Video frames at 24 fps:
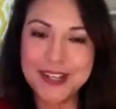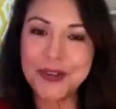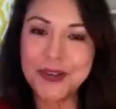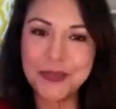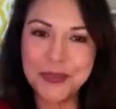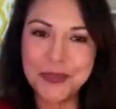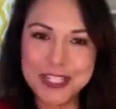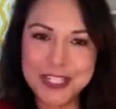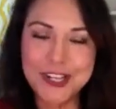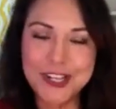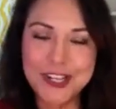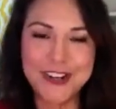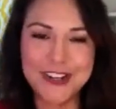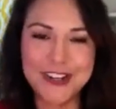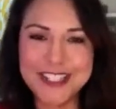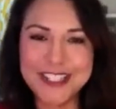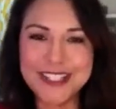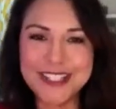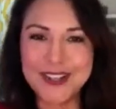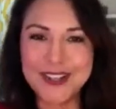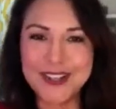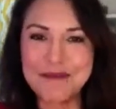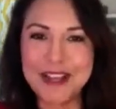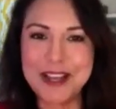It
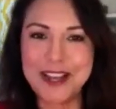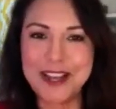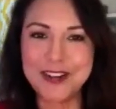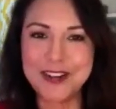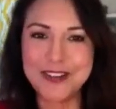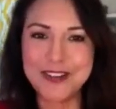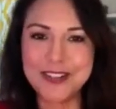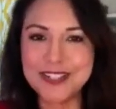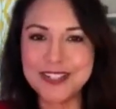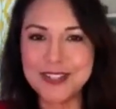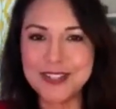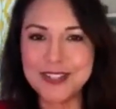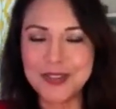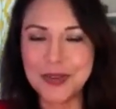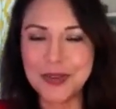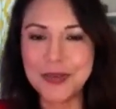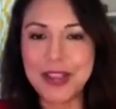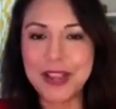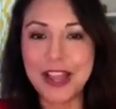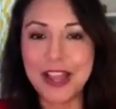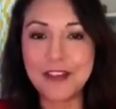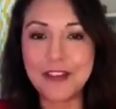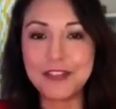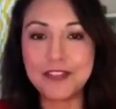recharges our battery so that
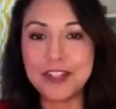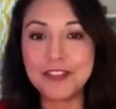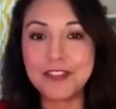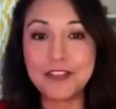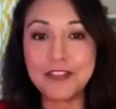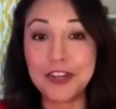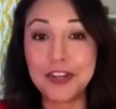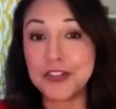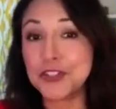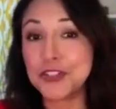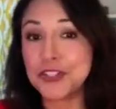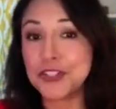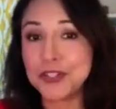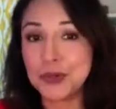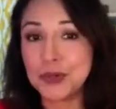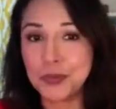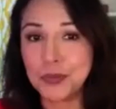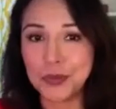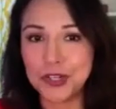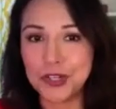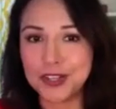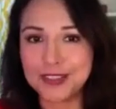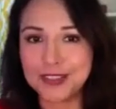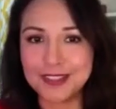we have enough energy to
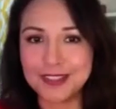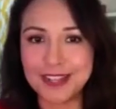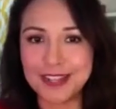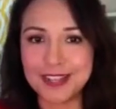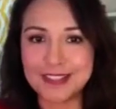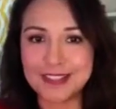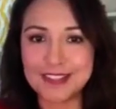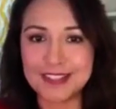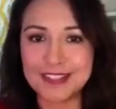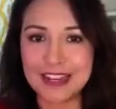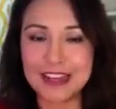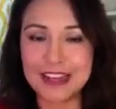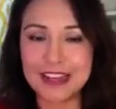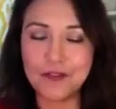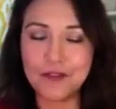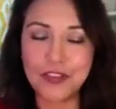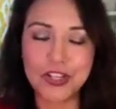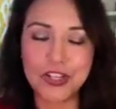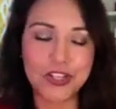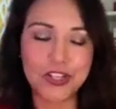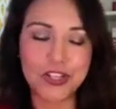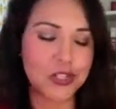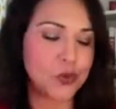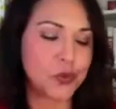work the next day and
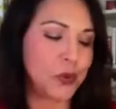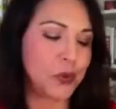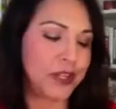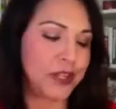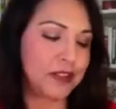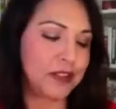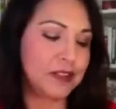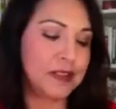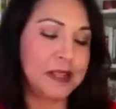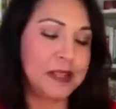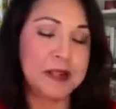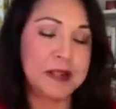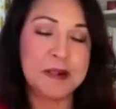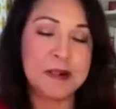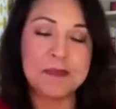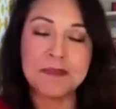function well.